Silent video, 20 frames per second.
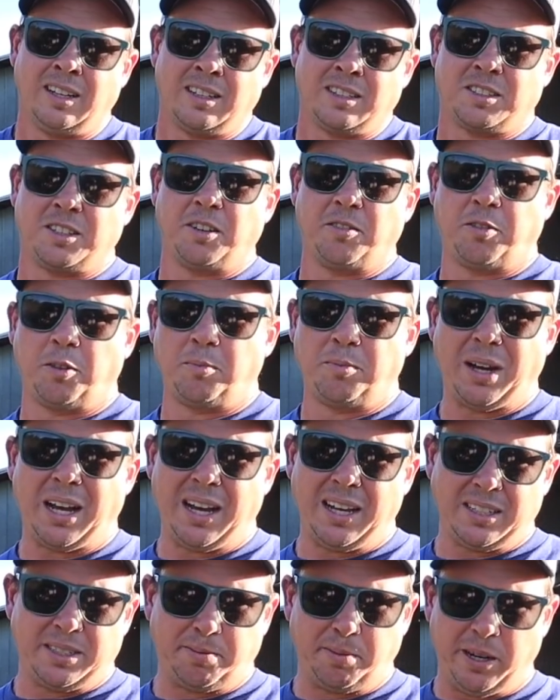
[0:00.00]
So from
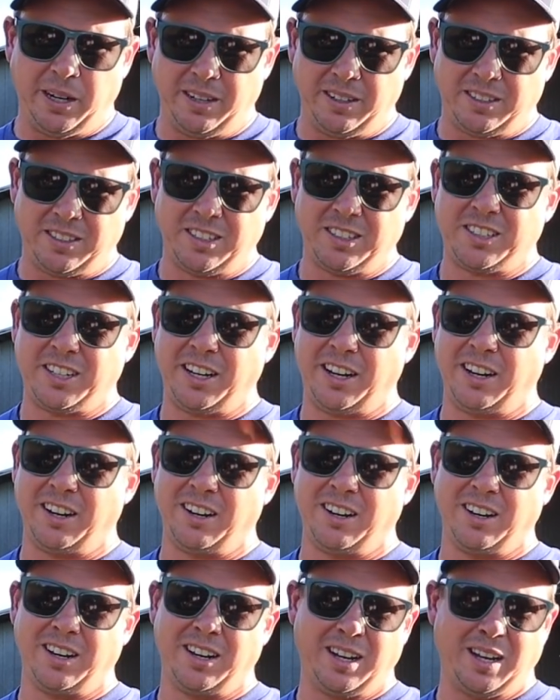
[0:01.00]
my experiences
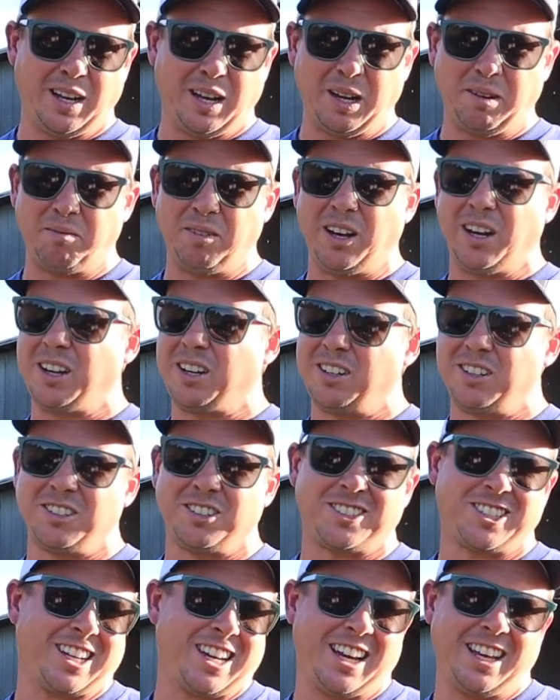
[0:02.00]
here, I'm not going to
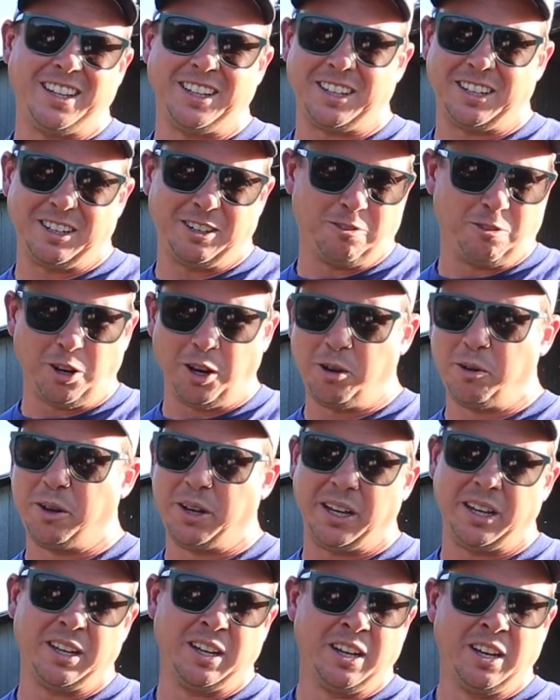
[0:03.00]
say that
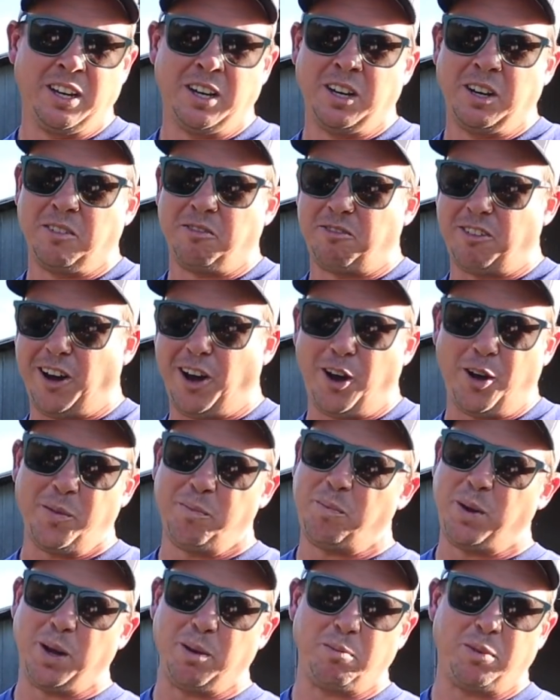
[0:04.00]
growing fall
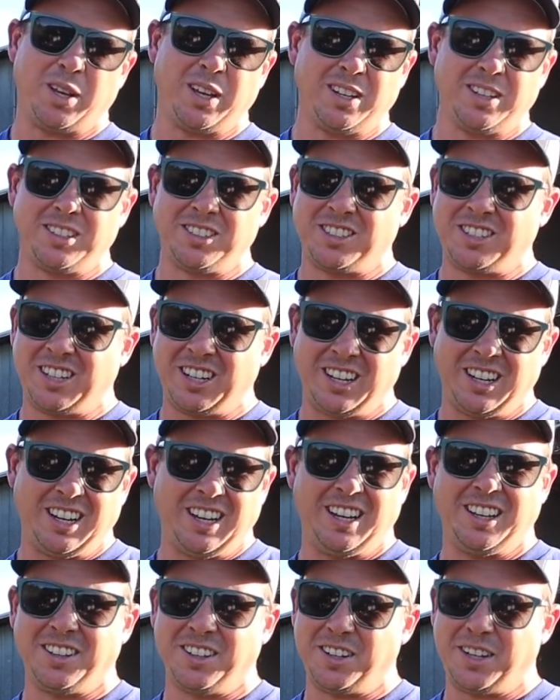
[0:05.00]
pumpkins
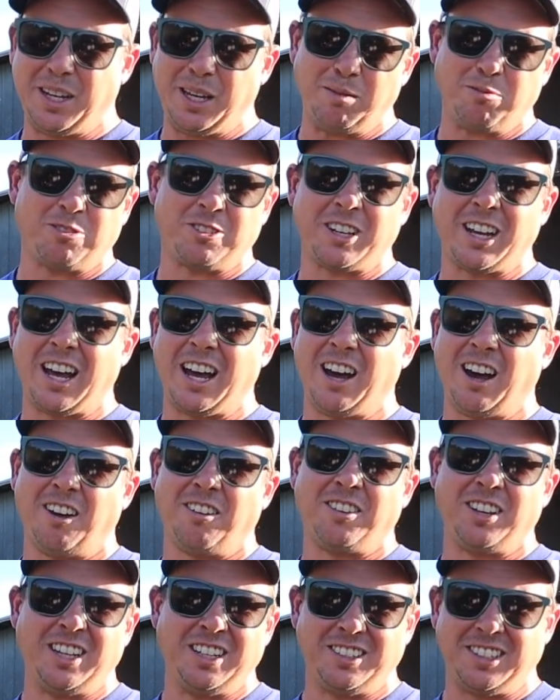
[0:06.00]
in the deep
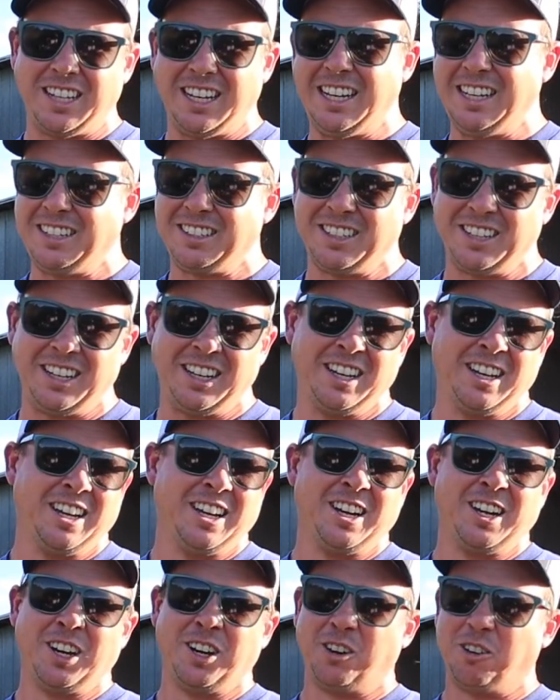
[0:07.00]
south is easy
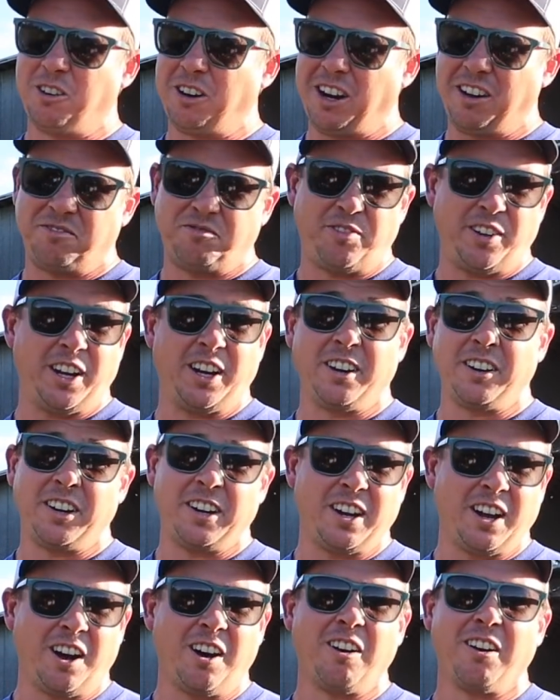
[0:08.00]
or I figured
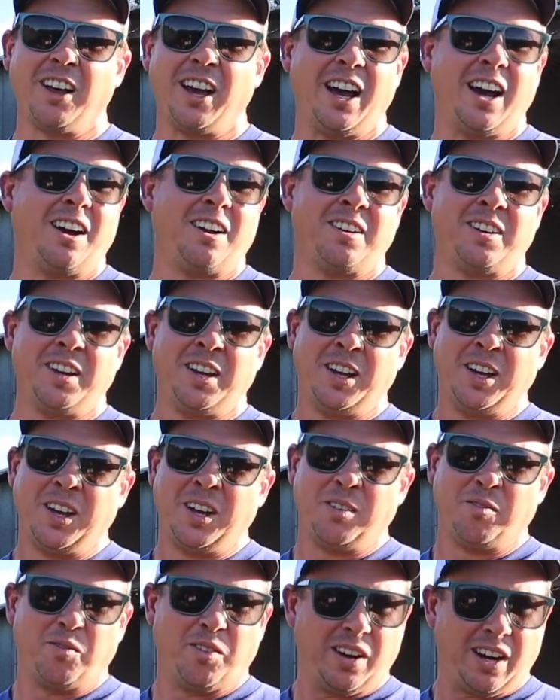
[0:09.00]
it all out,
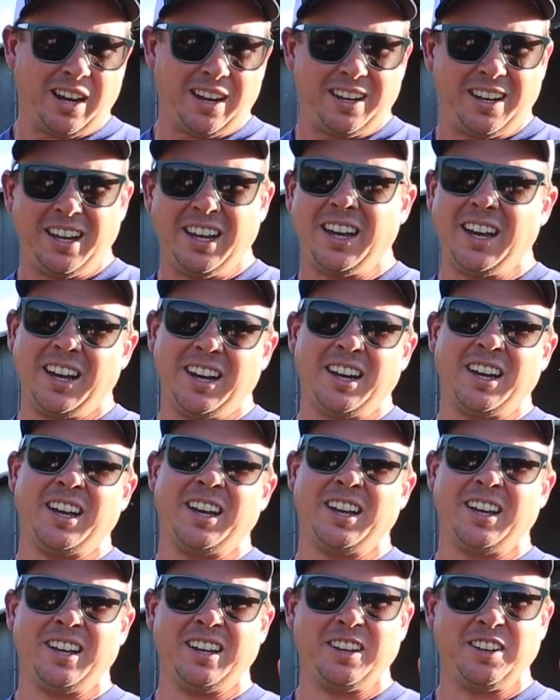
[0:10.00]
but I did
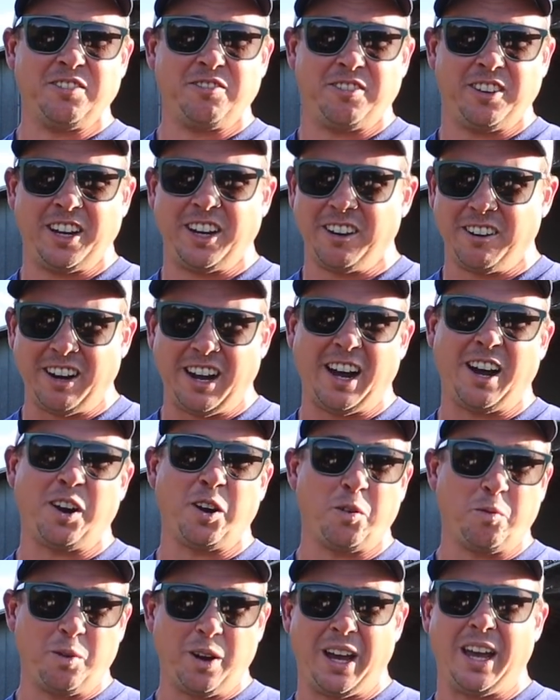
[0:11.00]
figure out
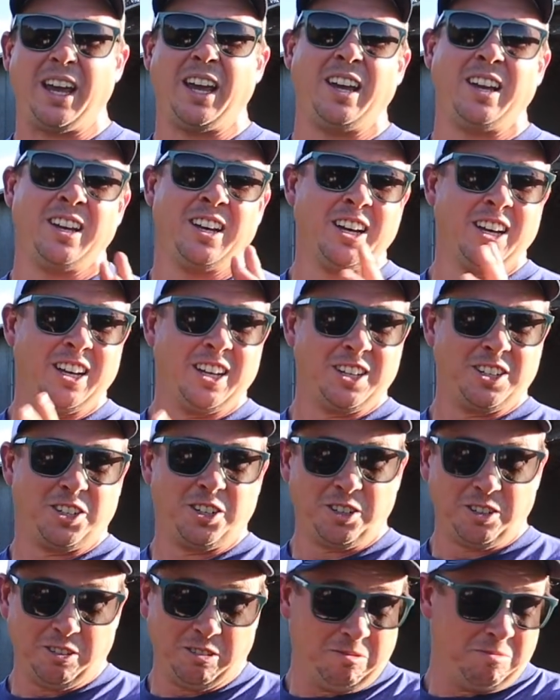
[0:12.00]
a way
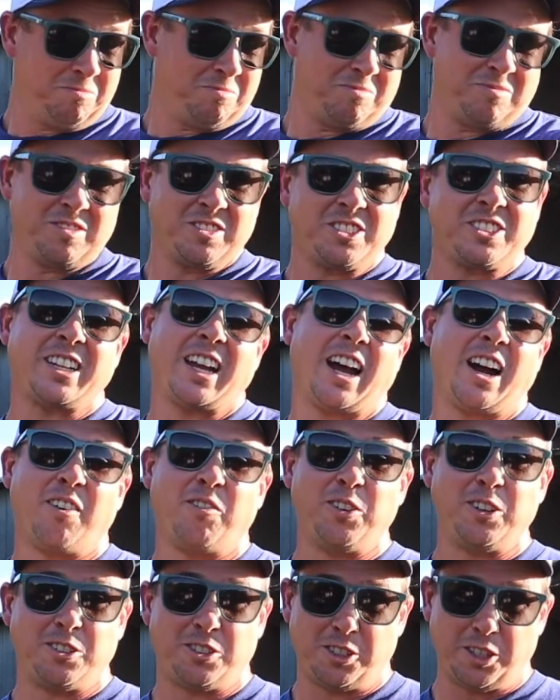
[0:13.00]
to
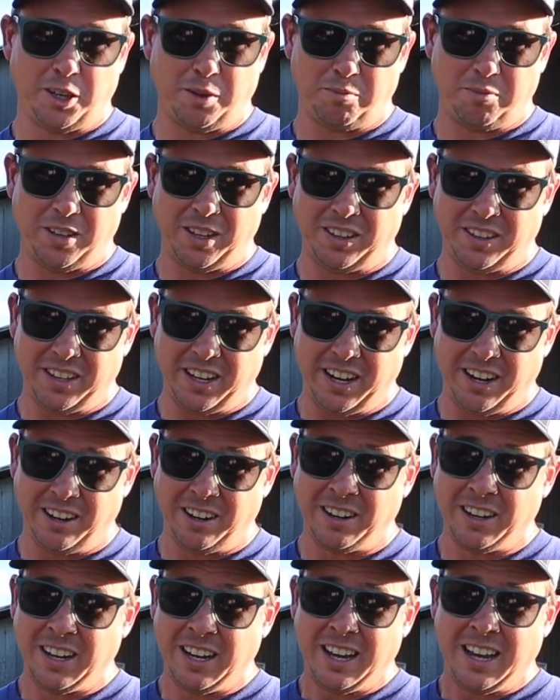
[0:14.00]
salvage something there.